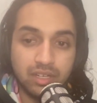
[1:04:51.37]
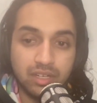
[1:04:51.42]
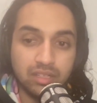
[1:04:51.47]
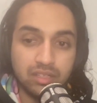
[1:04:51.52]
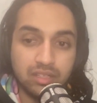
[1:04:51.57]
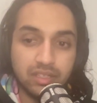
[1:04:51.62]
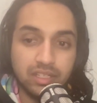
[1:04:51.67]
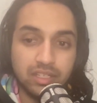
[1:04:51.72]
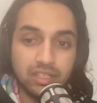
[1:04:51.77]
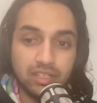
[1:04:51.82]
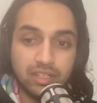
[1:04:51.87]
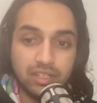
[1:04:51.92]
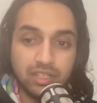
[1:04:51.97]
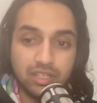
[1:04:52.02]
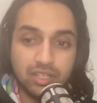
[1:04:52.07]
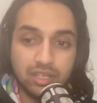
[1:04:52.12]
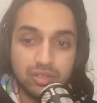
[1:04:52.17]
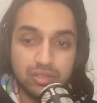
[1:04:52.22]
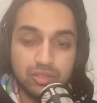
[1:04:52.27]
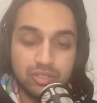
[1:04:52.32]
Illina already
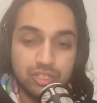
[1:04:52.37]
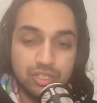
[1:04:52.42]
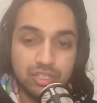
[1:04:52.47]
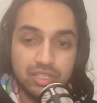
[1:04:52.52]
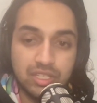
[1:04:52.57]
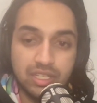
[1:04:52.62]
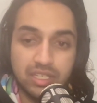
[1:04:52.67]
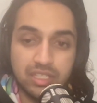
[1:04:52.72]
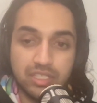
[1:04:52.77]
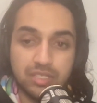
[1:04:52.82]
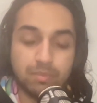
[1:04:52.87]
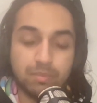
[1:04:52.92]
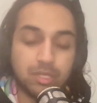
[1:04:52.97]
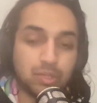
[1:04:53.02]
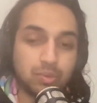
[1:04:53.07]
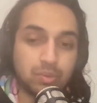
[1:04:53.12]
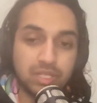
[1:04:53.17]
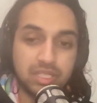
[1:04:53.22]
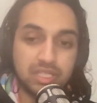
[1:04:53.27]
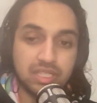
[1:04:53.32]
knows. She's like, it's much
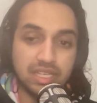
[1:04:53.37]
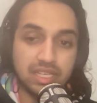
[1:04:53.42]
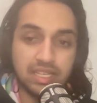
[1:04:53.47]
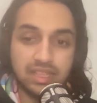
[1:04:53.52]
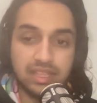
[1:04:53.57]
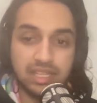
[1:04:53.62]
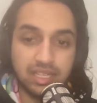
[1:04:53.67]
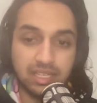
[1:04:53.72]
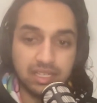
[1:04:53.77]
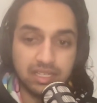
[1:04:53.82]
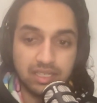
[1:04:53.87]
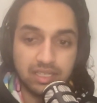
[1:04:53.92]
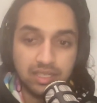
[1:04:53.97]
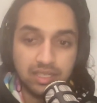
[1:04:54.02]
worse than you think.